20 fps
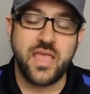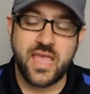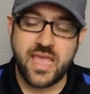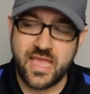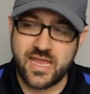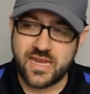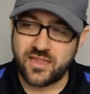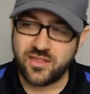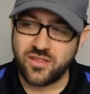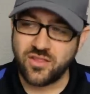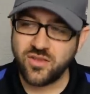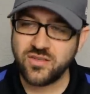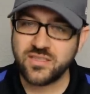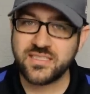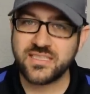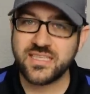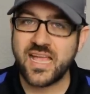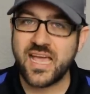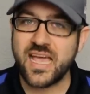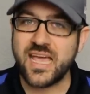And it
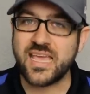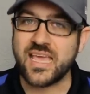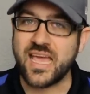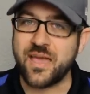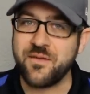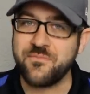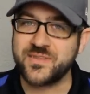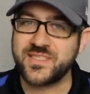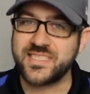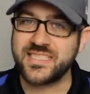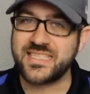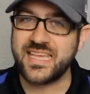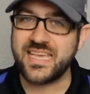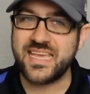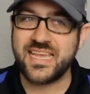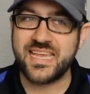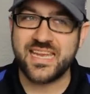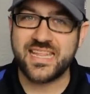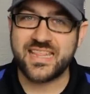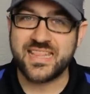looks like I'm
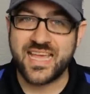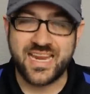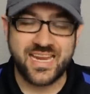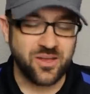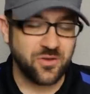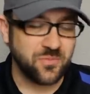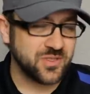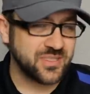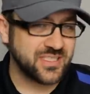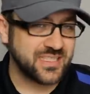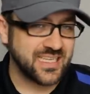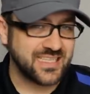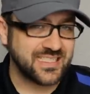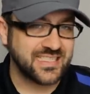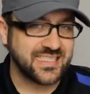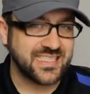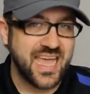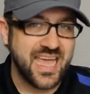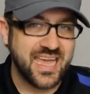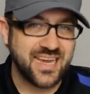seeing that almost
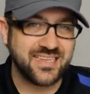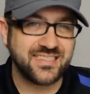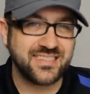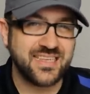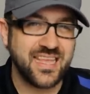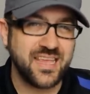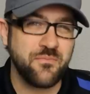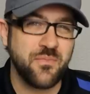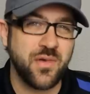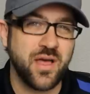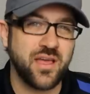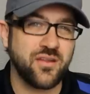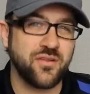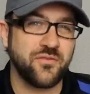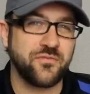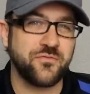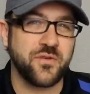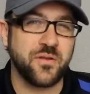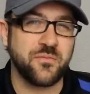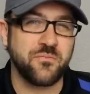exact same
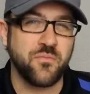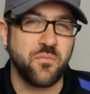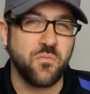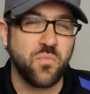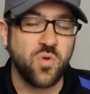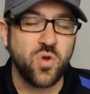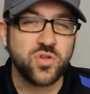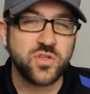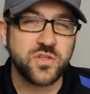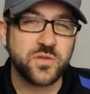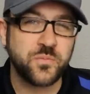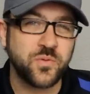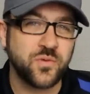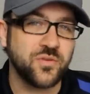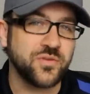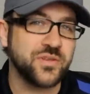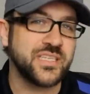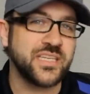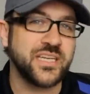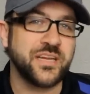model from
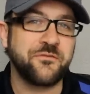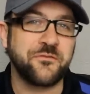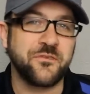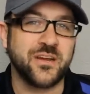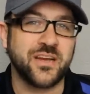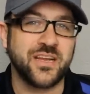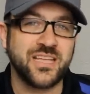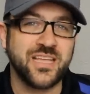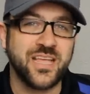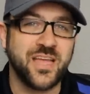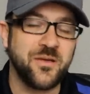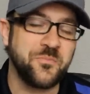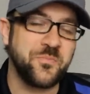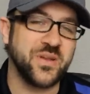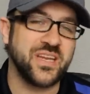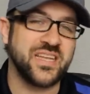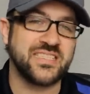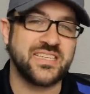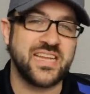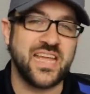multiple different
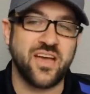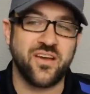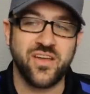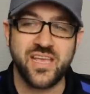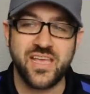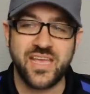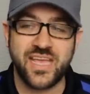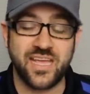companies now.